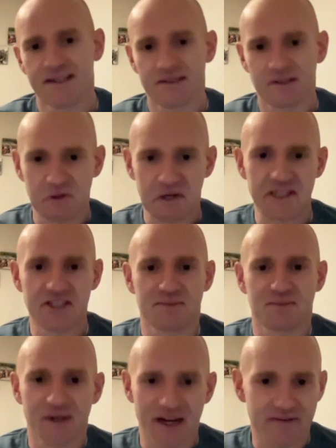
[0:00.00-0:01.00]

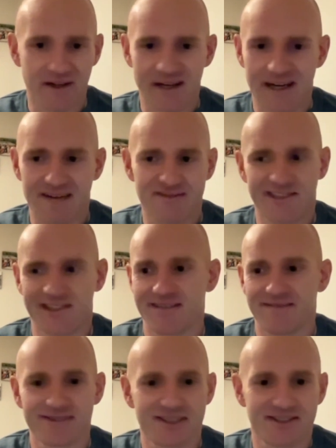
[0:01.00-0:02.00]
unleash whatever you have
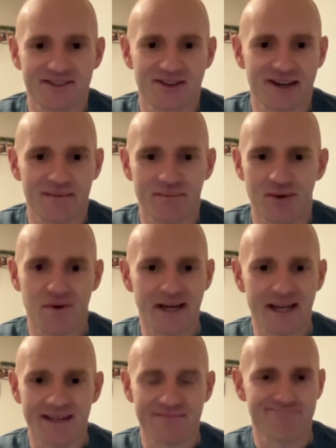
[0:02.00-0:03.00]
to try and pull
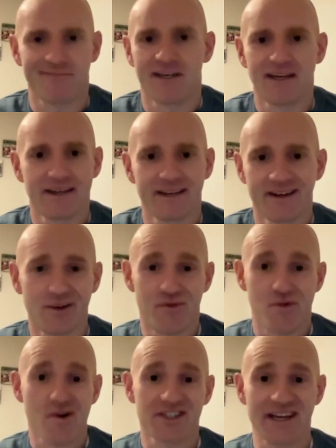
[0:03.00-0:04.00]
away. And
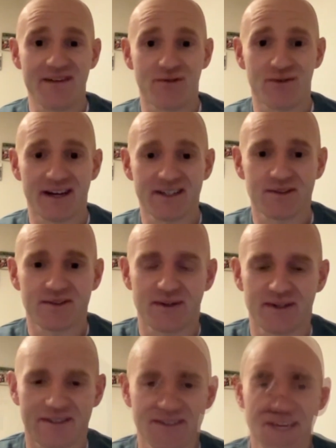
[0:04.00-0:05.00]
unfortunately, everyone else is
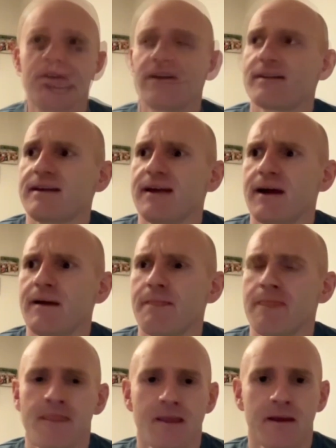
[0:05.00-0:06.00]
doing the same. Look at the
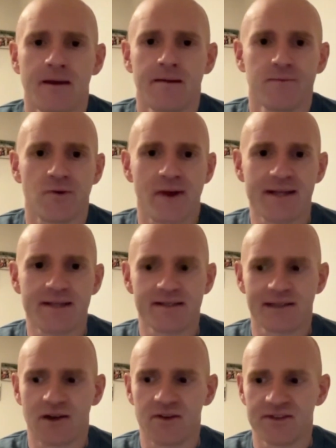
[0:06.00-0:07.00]
races
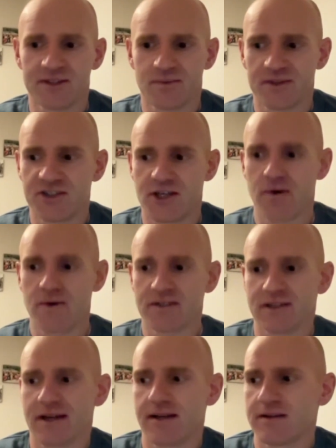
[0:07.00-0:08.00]
in London with
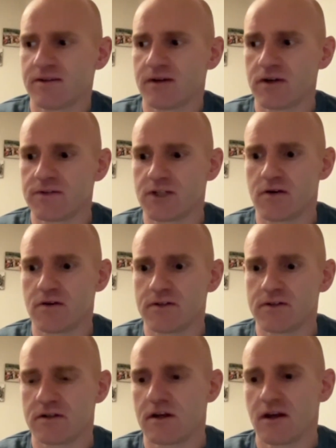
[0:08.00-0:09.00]
Jonas. Like, I don't know if
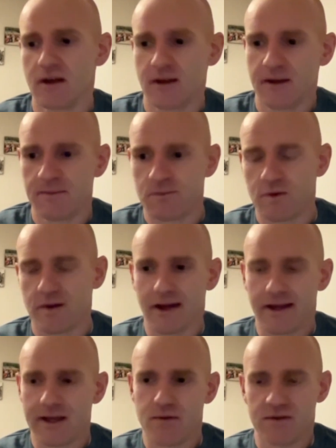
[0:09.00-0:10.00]
Jonas,
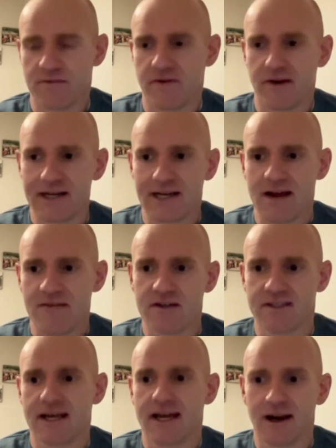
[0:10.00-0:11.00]
like, he was a very clever
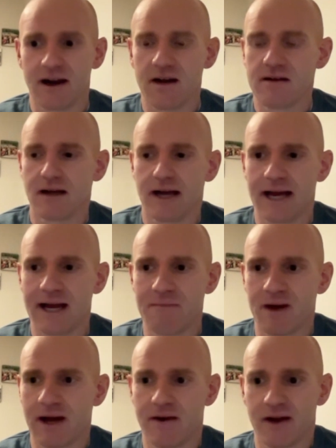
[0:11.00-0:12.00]
sailor,
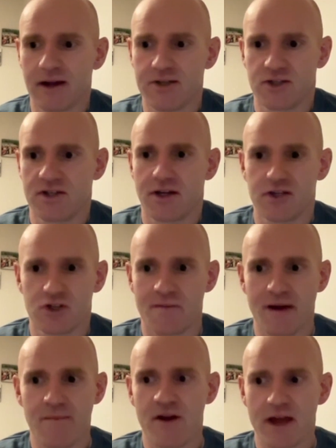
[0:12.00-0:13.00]
and I just
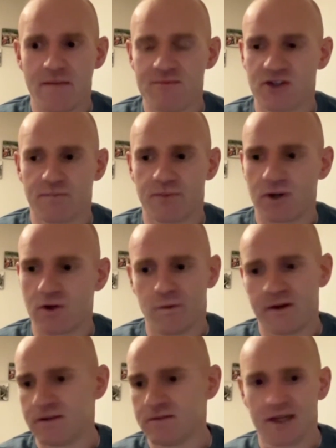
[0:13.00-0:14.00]
remember him just
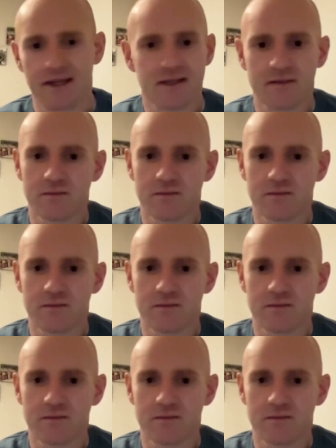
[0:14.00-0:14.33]
becoming like